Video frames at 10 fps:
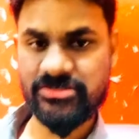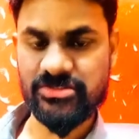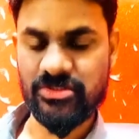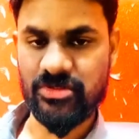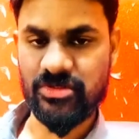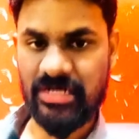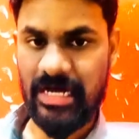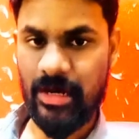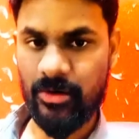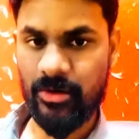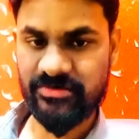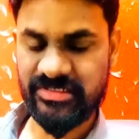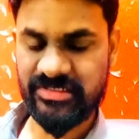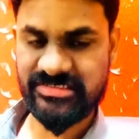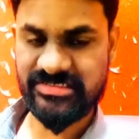So how it
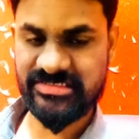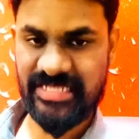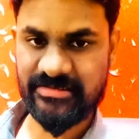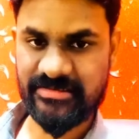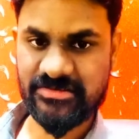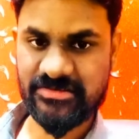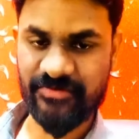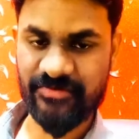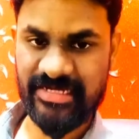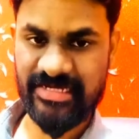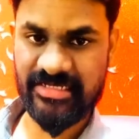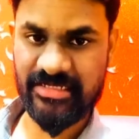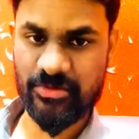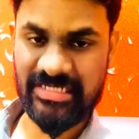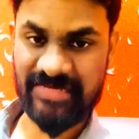works is that we get
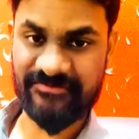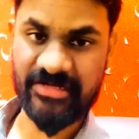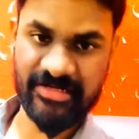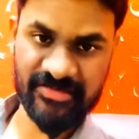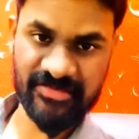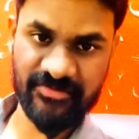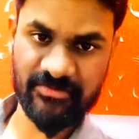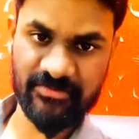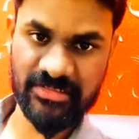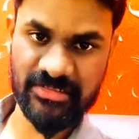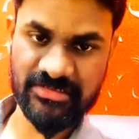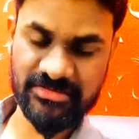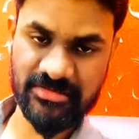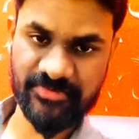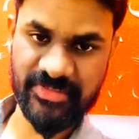an unique affiliate link from the
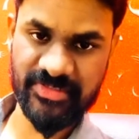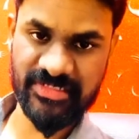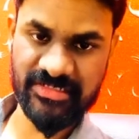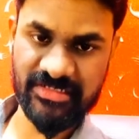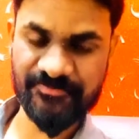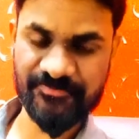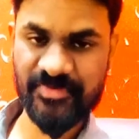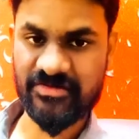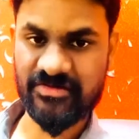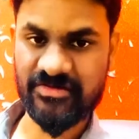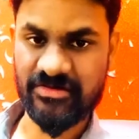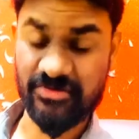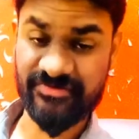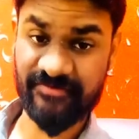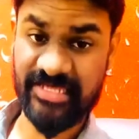company,
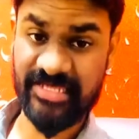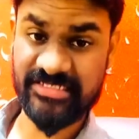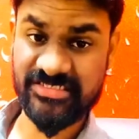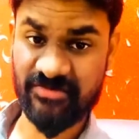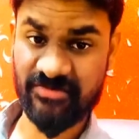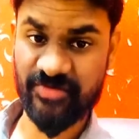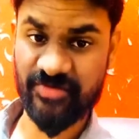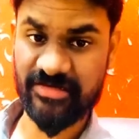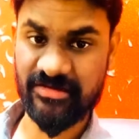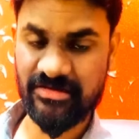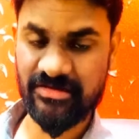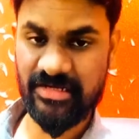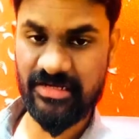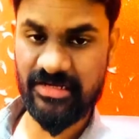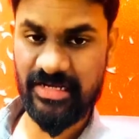or we can say from the vendor,
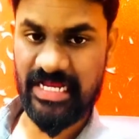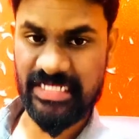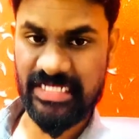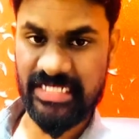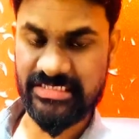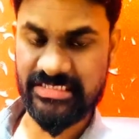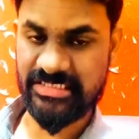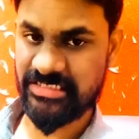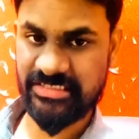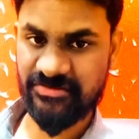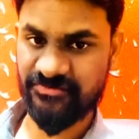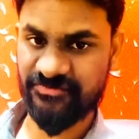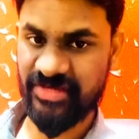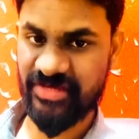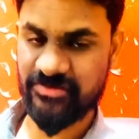and
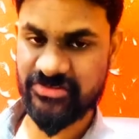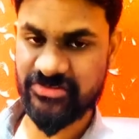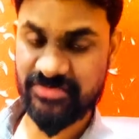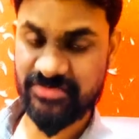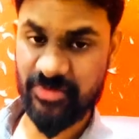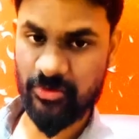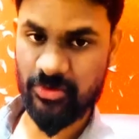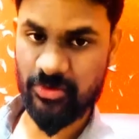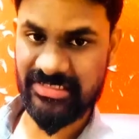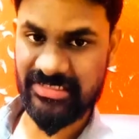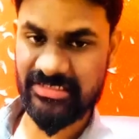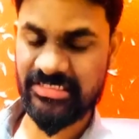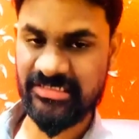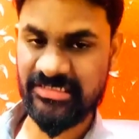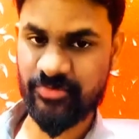we have to just promote
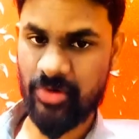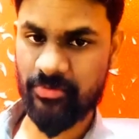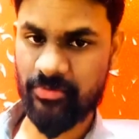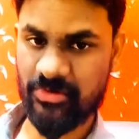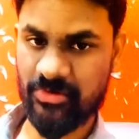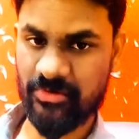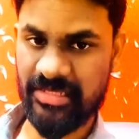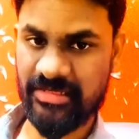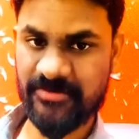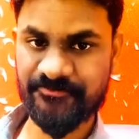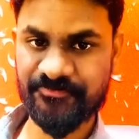in a proper way,